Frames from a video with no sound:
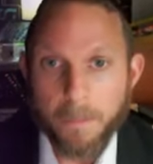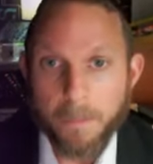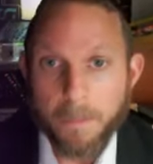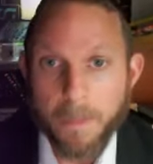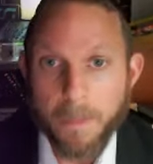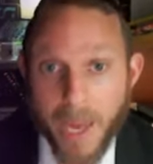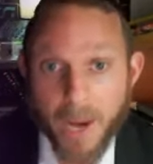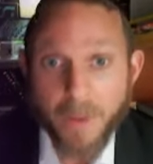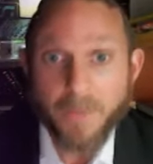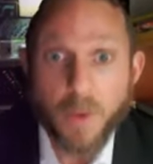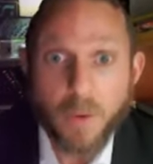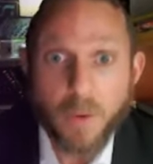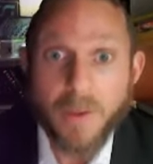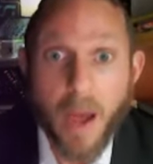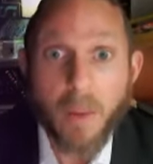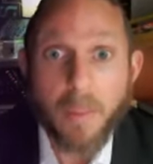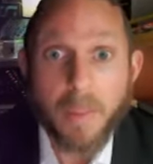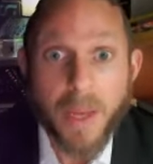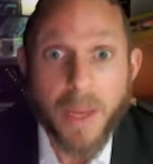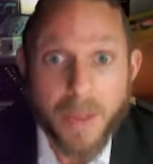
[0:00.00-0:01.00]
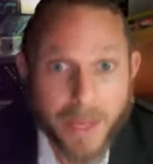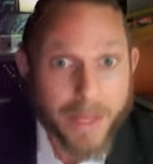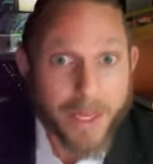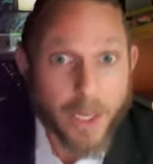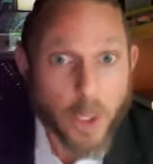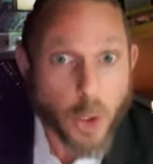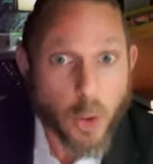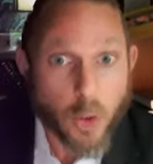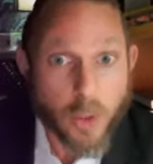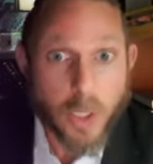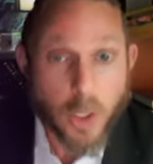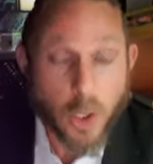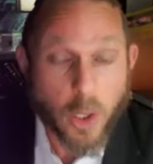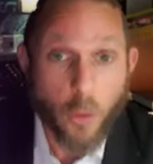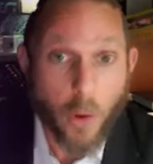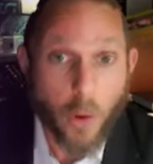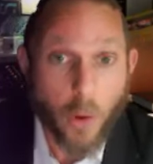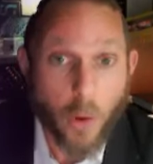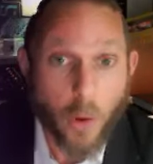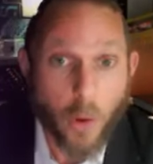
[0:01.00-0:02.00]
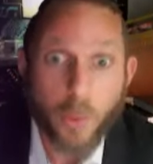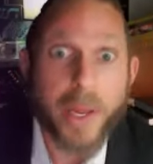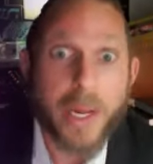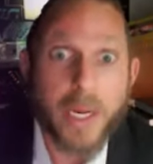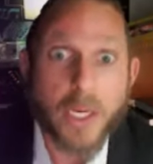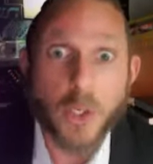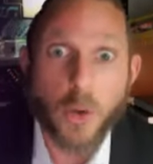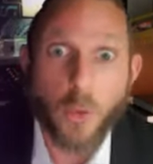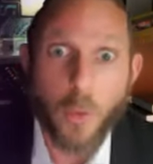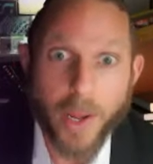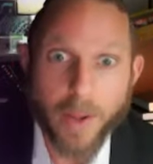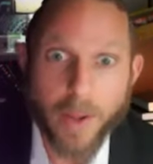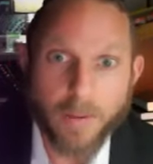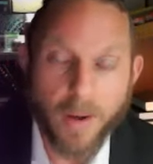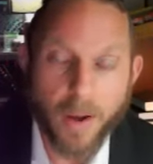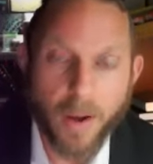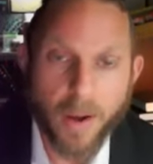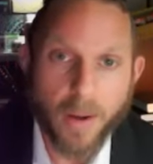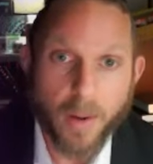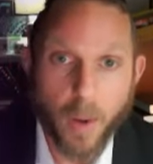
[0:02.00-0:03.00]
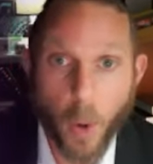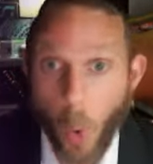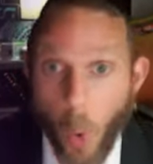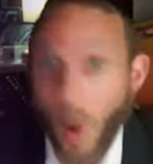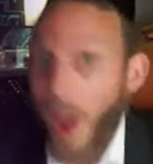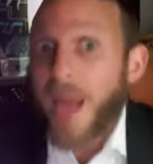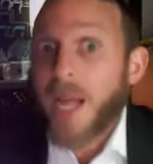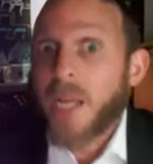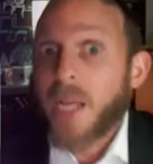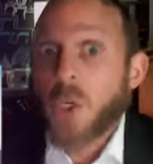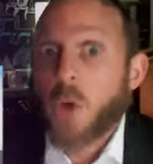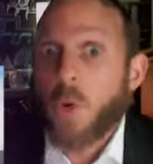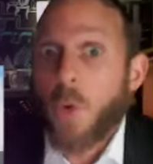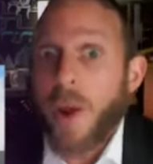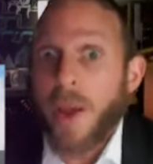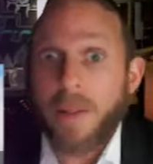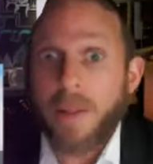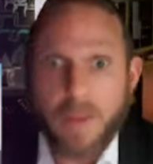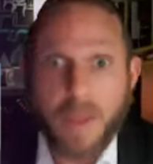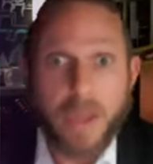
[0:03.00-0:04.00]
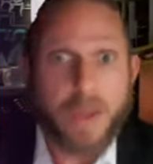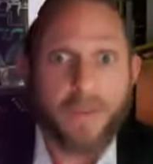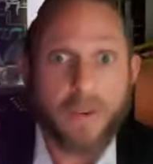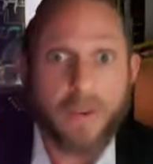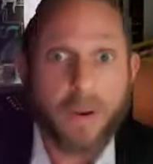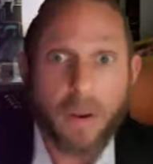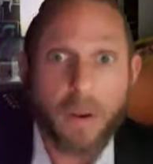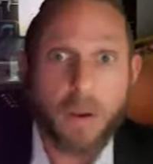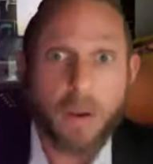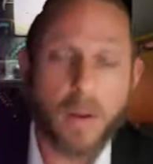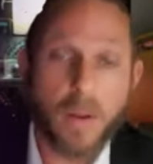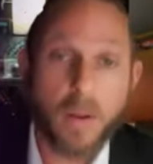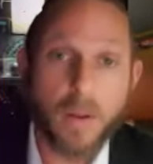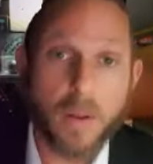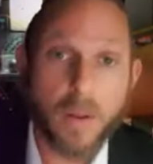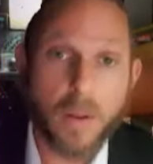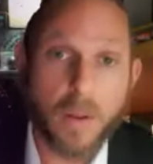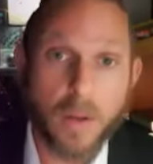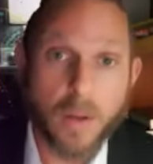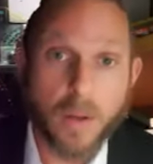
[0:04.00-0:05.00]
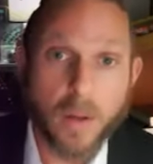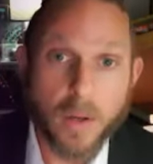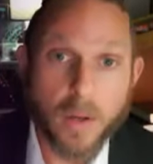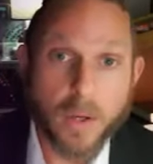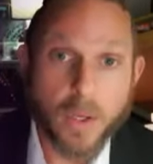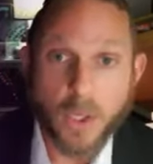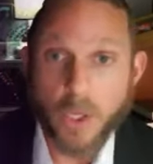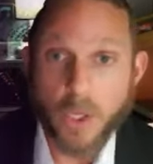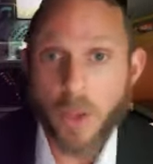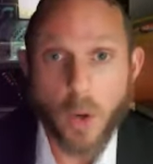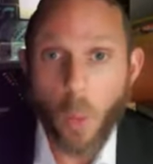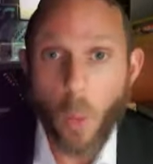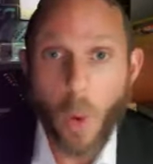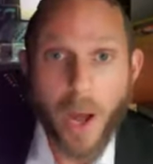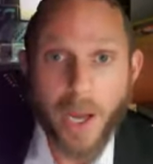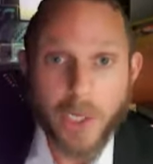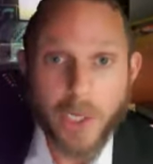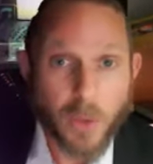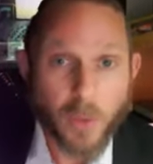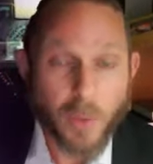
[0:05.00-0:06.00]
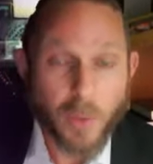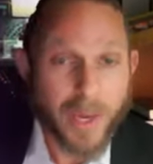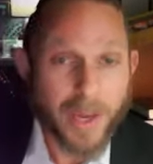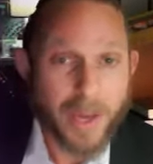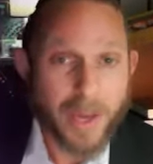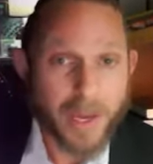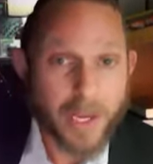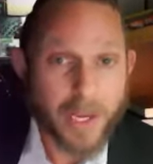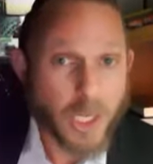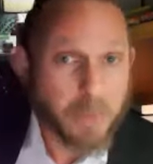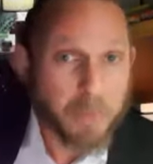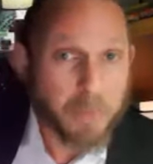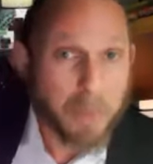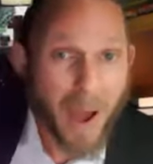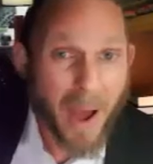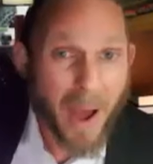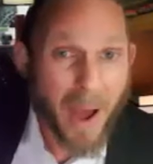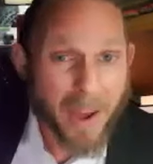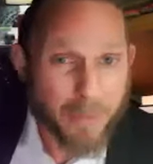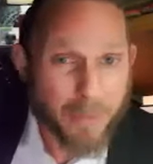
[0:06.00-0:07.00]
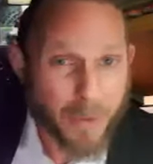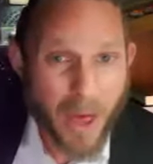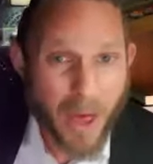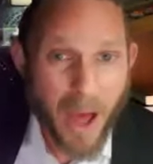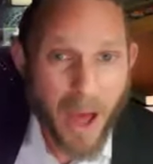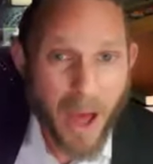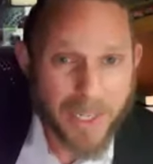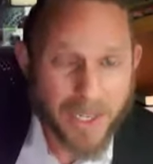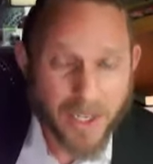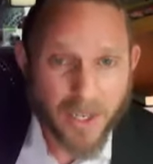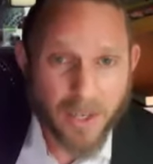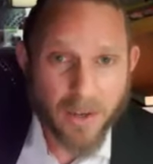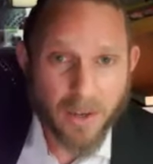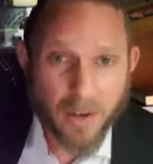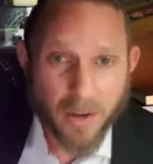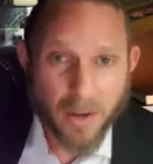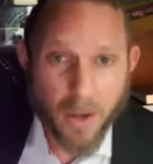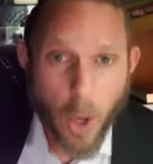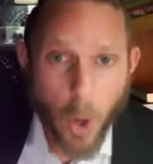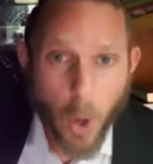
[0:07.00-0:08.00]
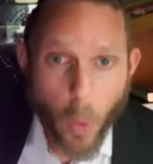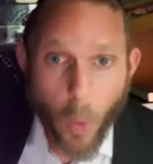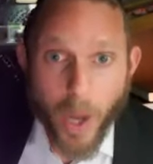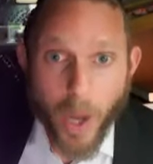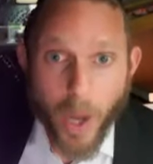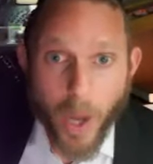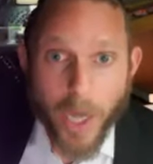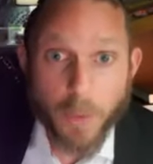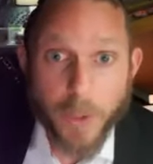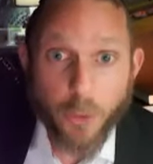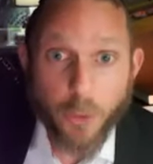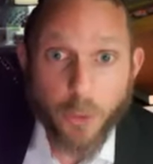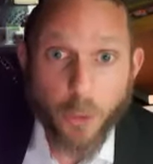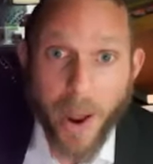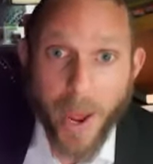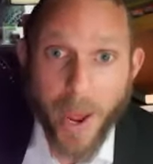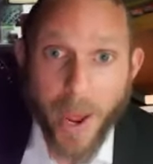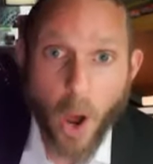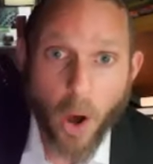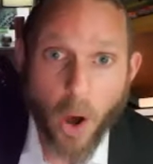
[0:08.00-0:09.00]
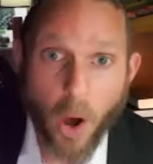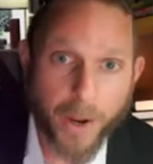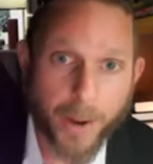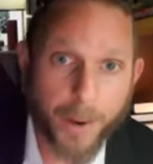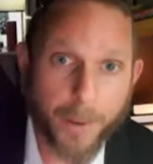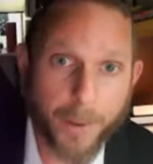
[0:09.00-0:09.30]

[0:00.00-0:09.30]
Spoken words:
And if you tell me that the Jew that's on rung 3 is greater, or as great even, so then why should we aspire for the heights? Why should we try harder?